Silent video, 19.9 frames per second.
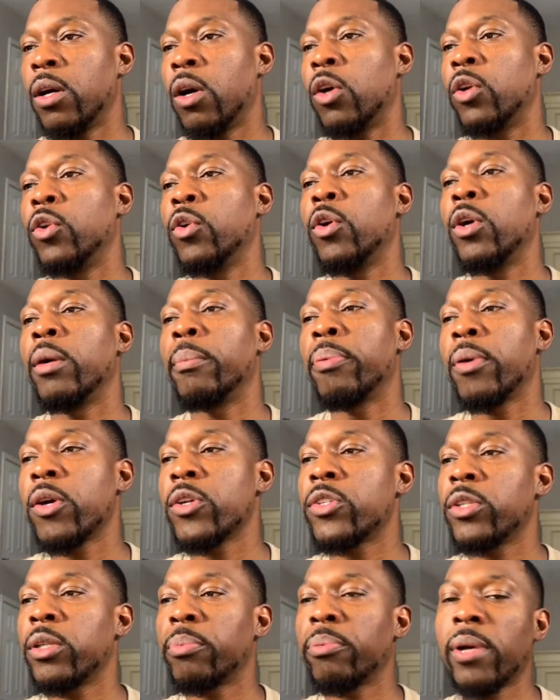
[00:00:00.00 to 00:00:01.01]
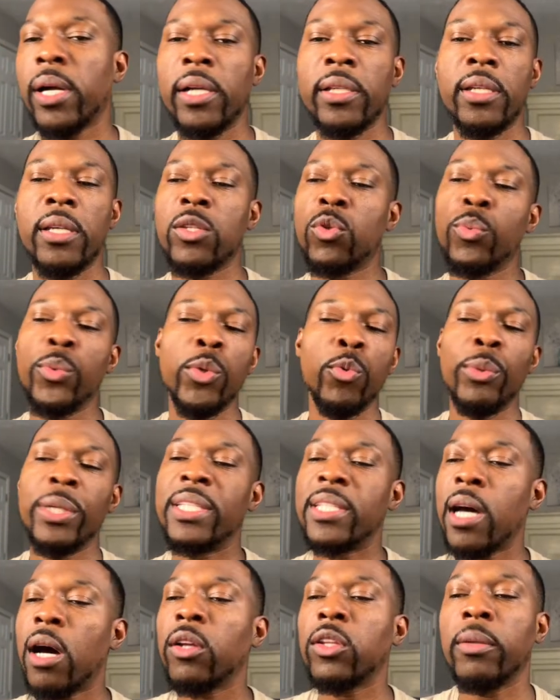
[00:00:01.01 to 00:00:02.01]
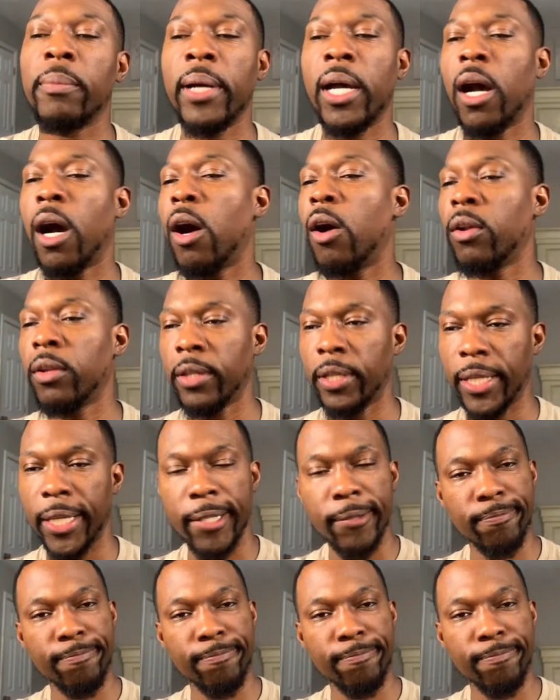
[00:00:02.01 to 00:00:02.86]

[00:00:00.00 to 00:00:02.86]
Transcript: or doing personal projects? We talked about all of that.